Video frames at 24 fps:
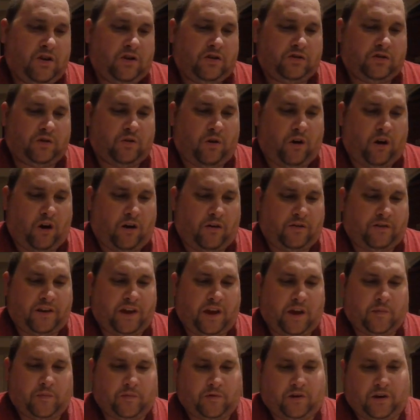so off
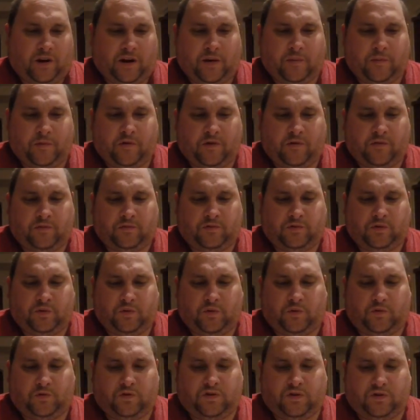camera I am going
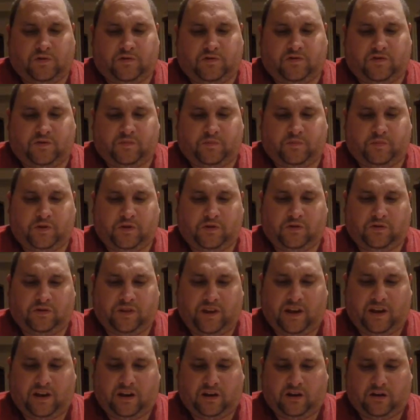to just build
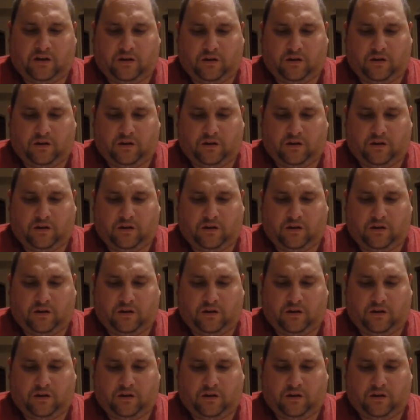that